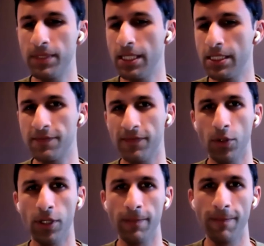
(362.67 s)
things
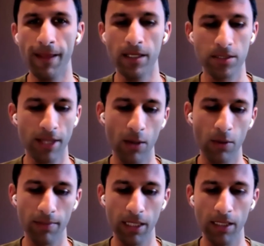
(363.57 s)
fluid. So that would
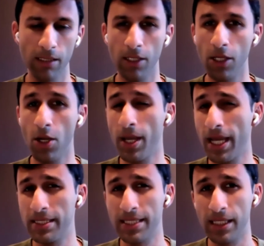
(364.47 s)
mean, going
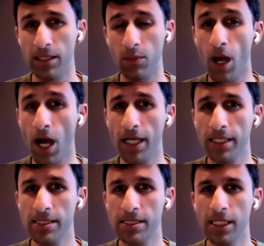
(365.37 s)
on daily
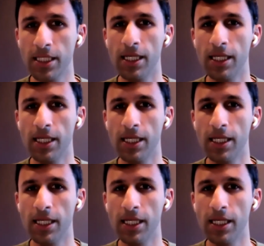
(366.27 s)
walks,